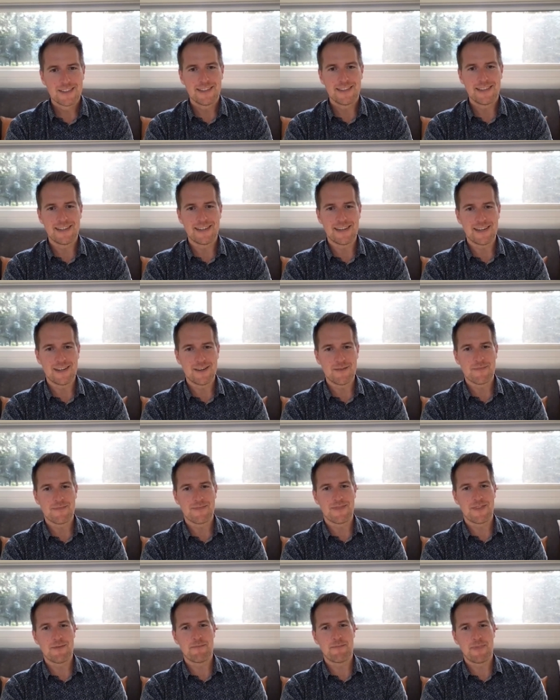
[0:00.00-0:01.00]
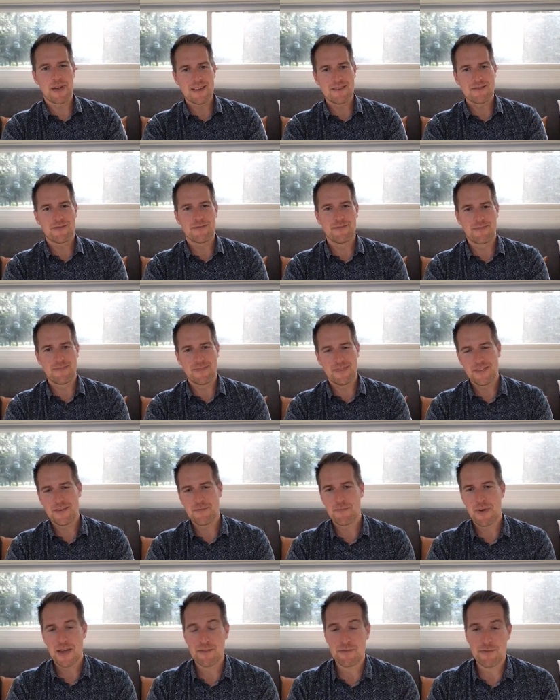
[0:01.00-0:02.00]
The
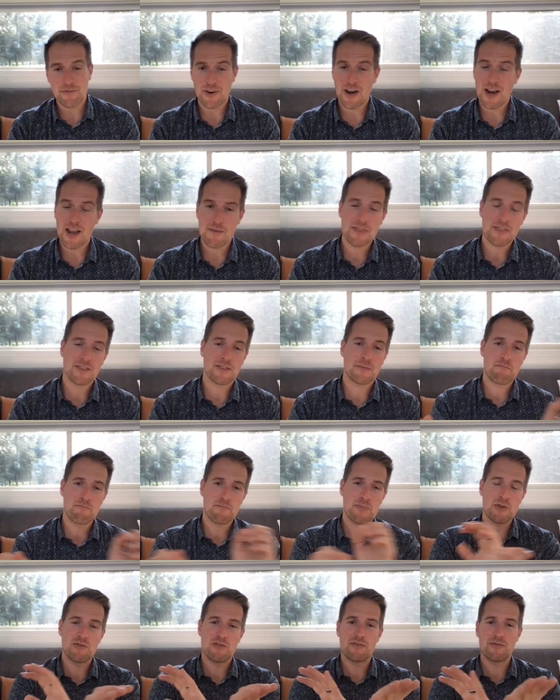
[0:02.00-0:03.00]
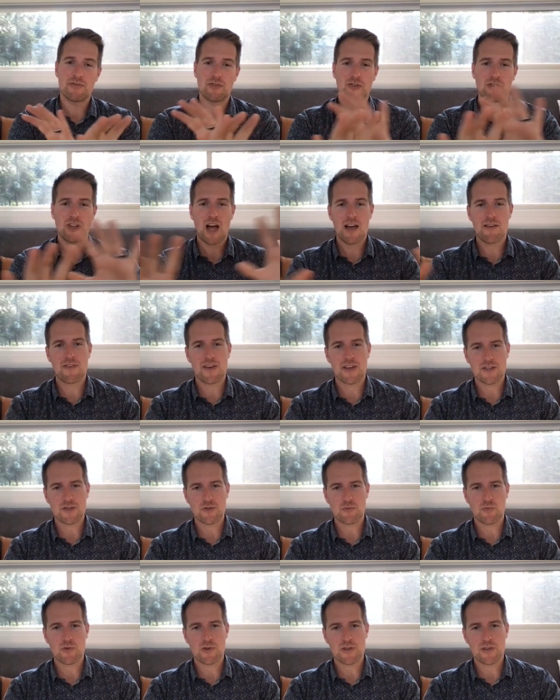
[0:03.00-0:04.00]
bed frame and this beautiful live
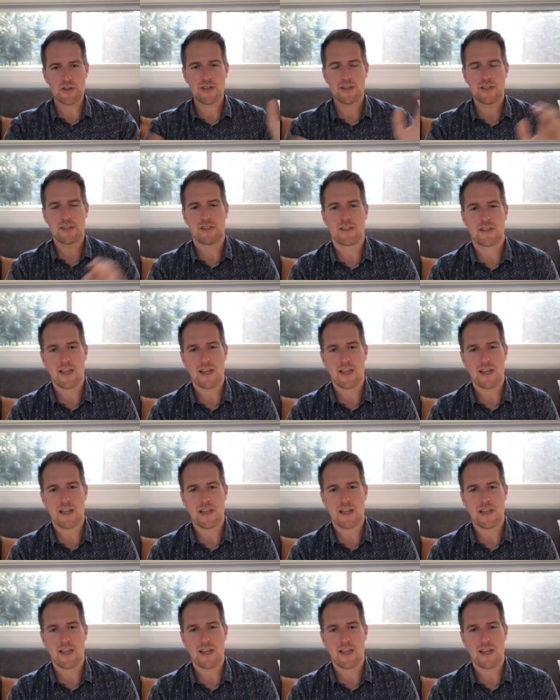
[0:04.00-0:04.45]
edge wood